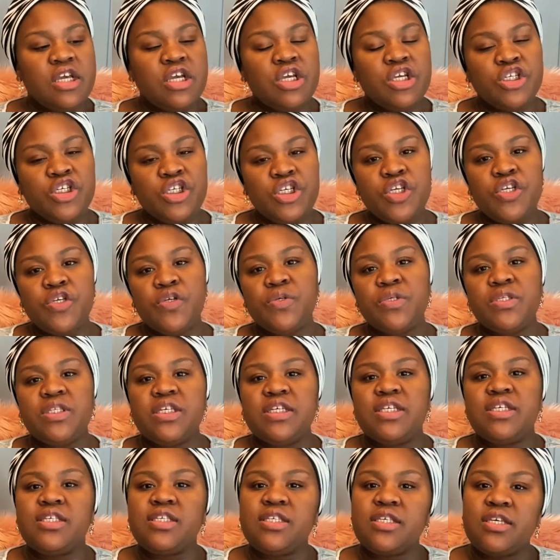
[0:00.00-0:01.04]
She used
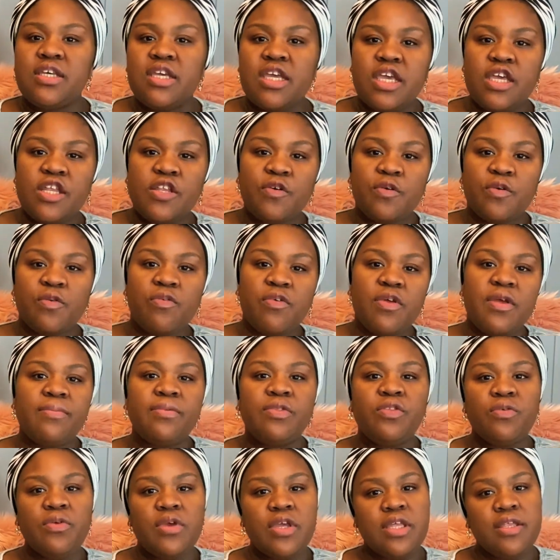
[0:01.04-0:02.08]
this in her crib
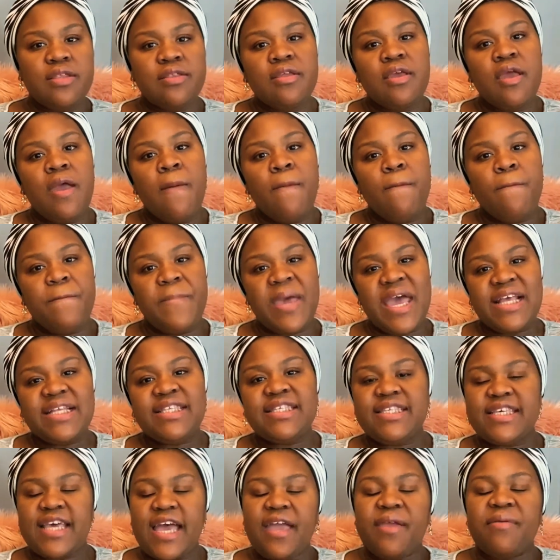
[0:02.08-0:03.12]
during
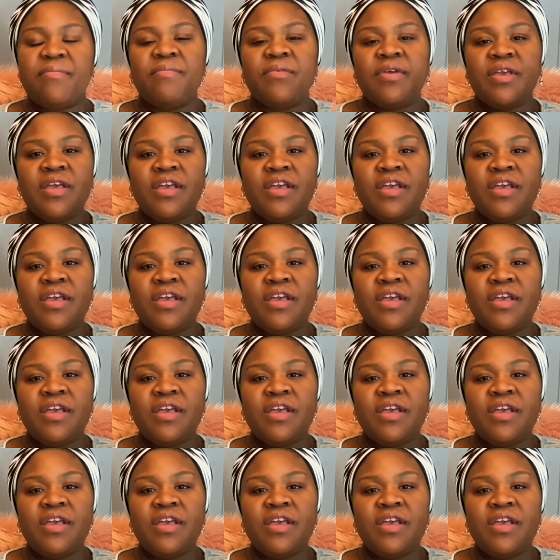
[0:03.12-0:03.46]
bedtime,